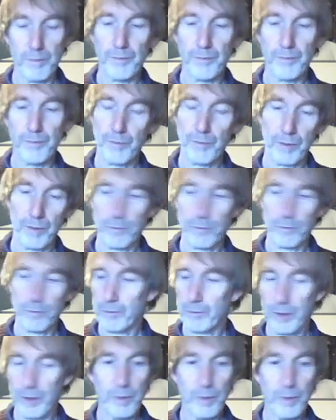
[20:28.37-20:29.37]
I'm going to
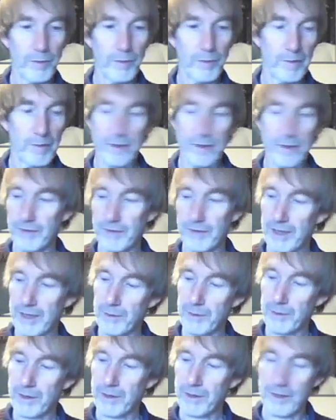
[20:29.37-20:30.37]
put the real value
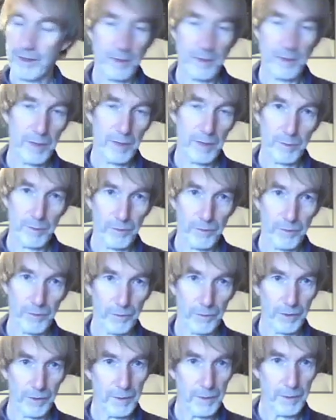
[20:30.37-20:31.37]
in a moment or
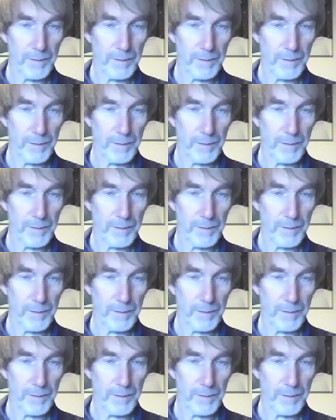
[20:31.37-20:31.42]
two,